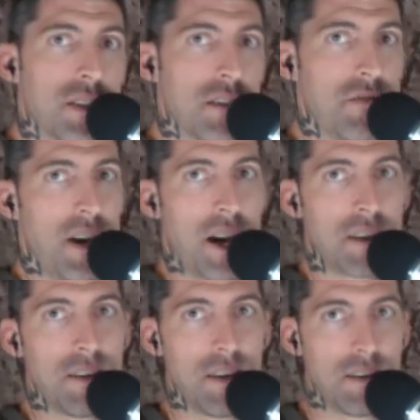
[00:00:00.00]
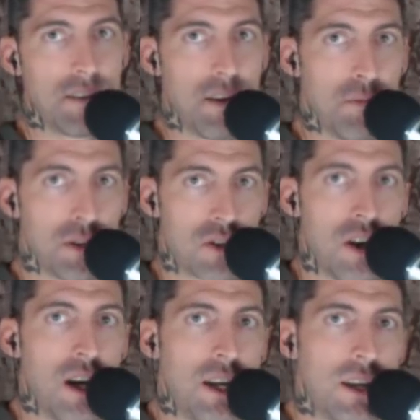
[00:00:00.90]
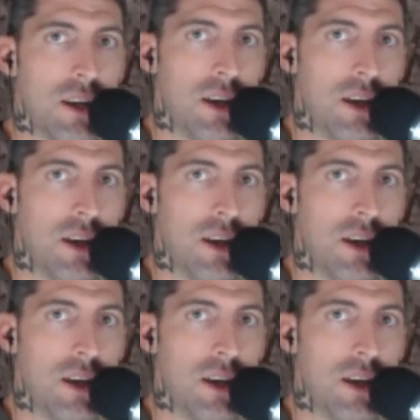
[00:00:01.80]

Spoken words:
the fact that Mr. Height